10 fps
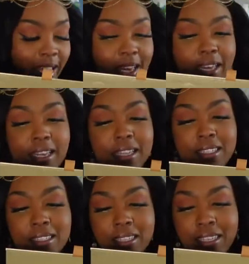
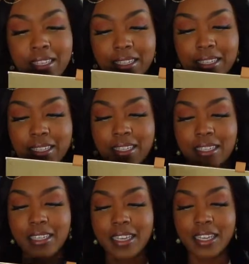has
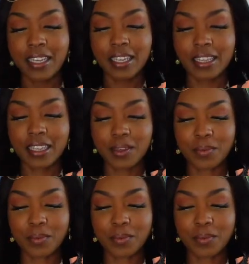the